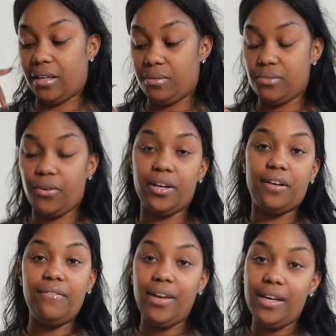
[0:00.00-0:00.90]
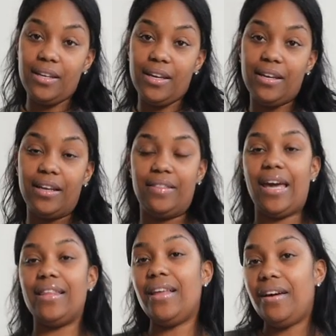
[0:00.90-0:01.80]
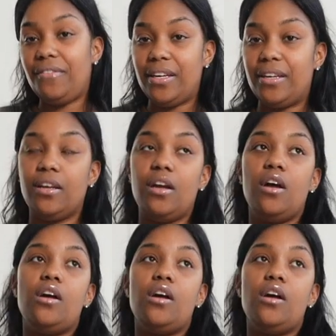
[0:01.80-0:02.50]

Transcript: it was very convenient and they love it.